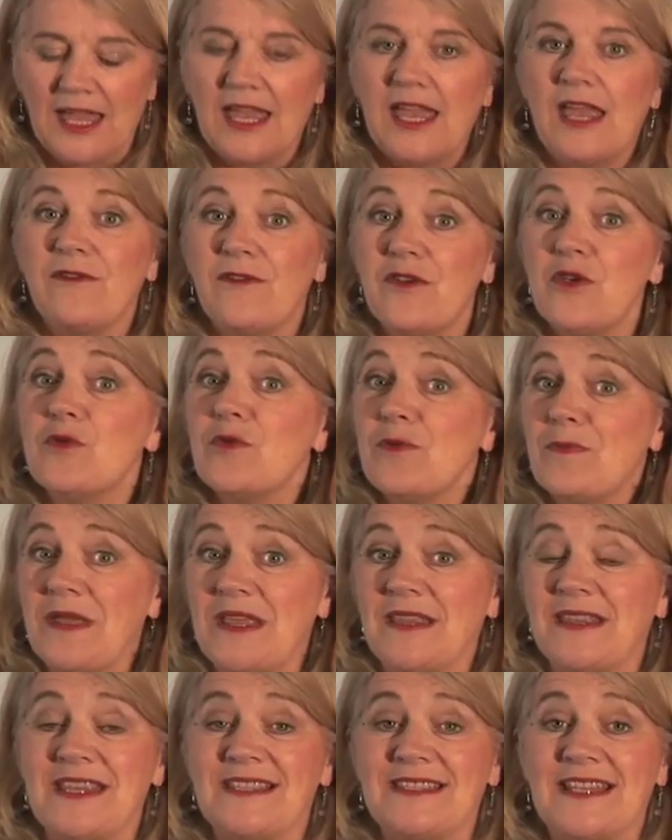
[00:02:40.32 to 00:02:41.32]
If you
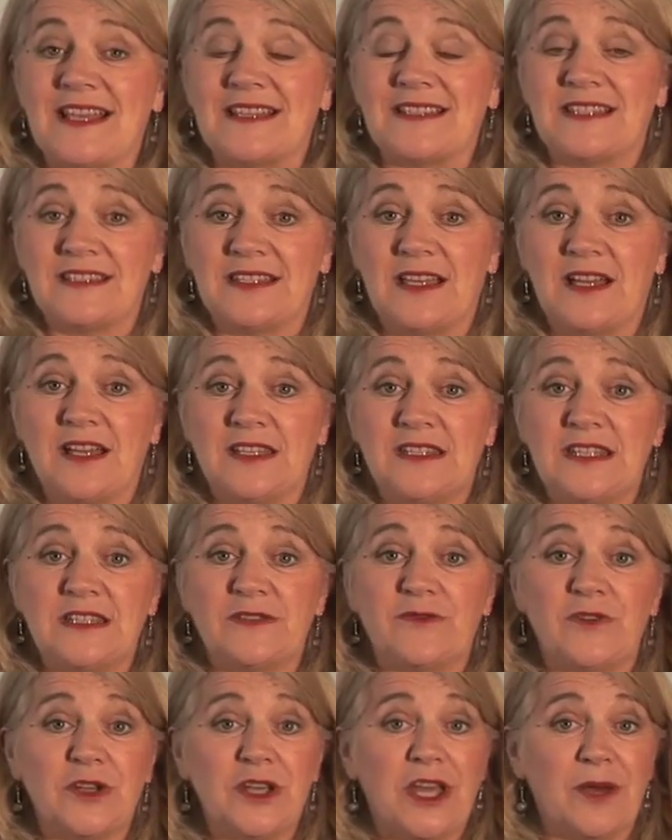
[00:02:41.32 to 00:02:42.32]
repeat these exercises
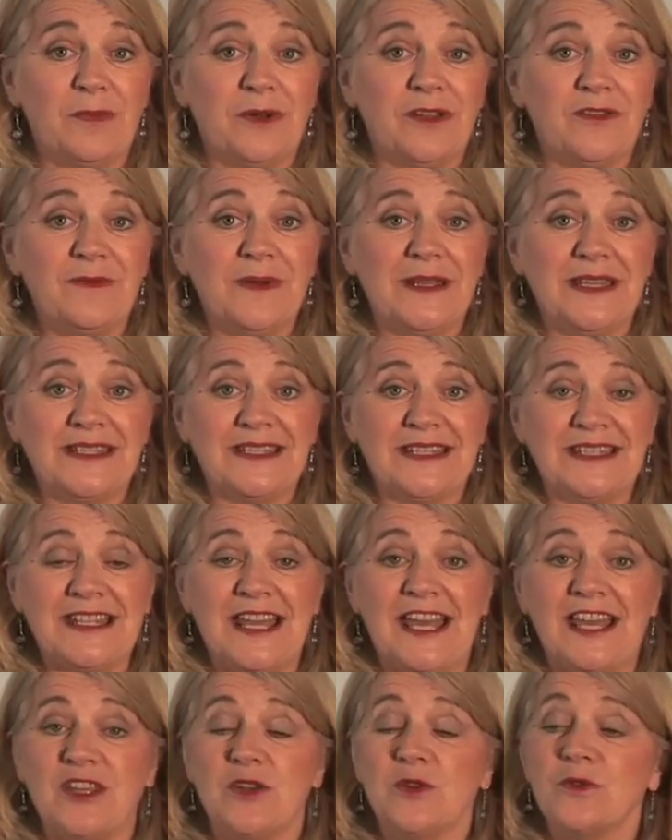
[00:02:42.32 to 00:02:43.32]
for a couple of minutes a day,